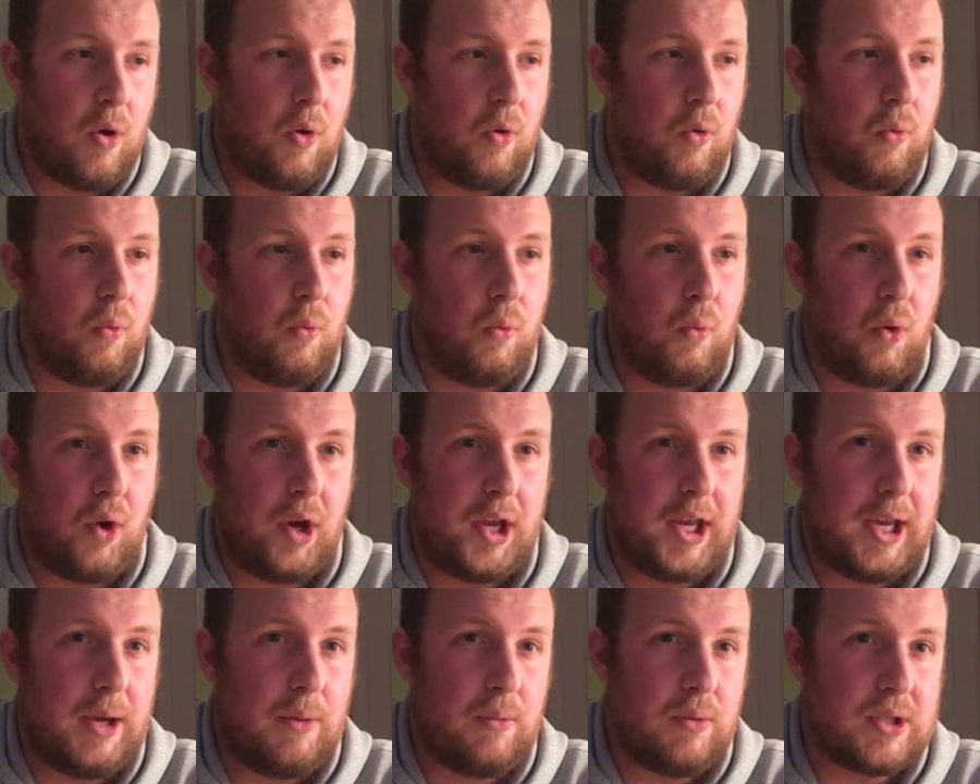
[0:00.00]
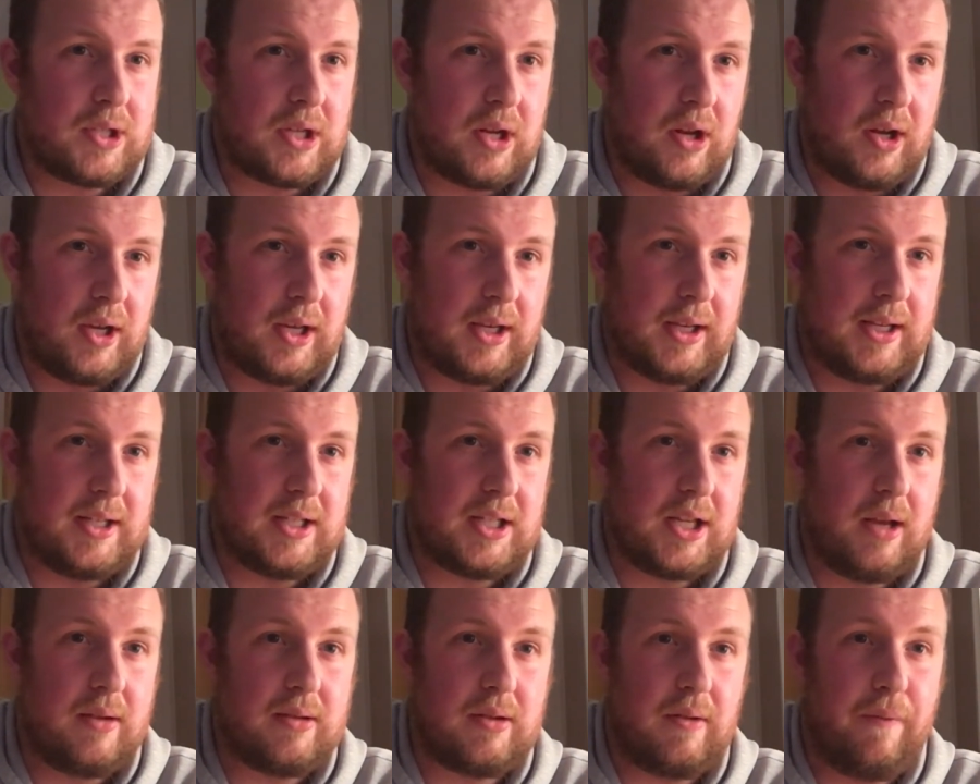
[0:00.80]
what he was like in
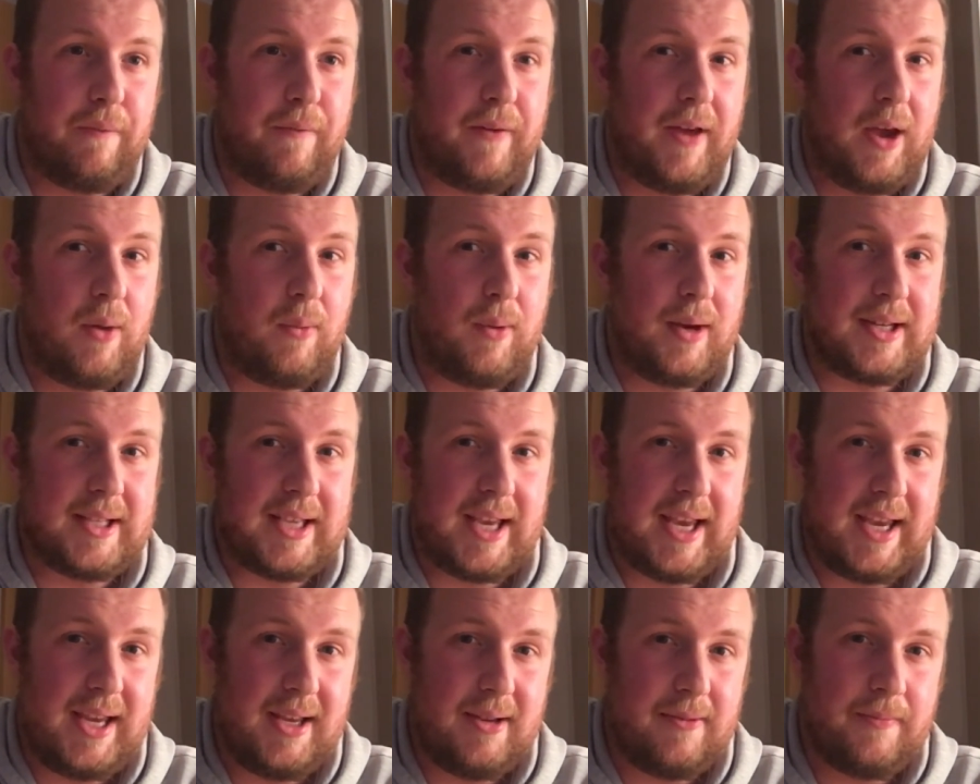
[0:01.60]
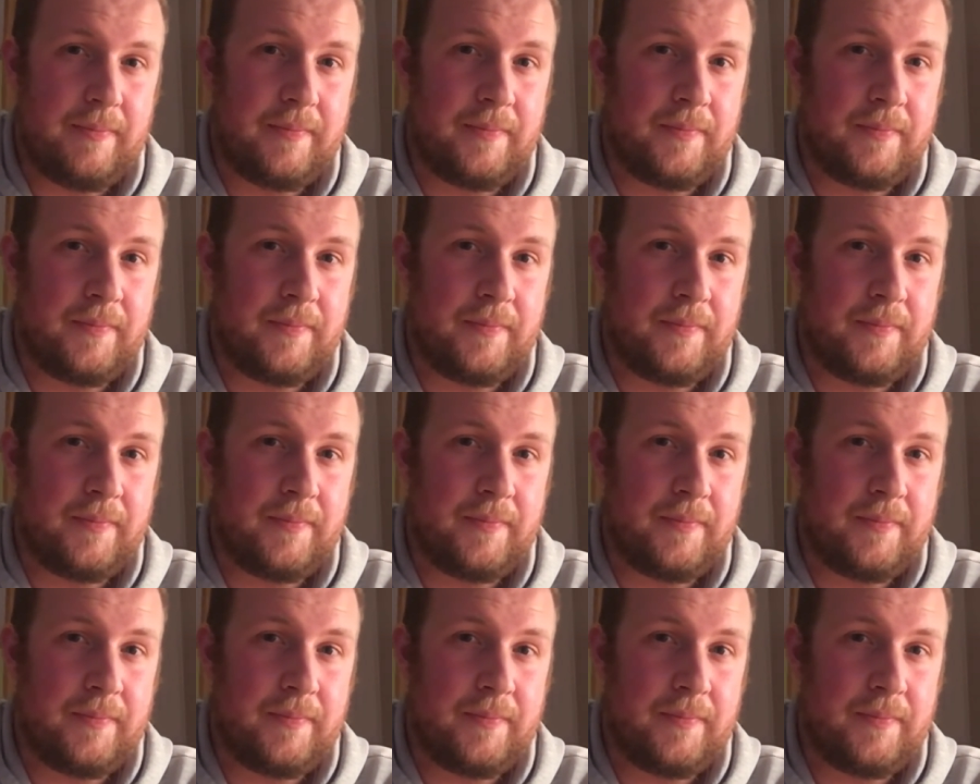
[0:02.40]
terms of fairways hit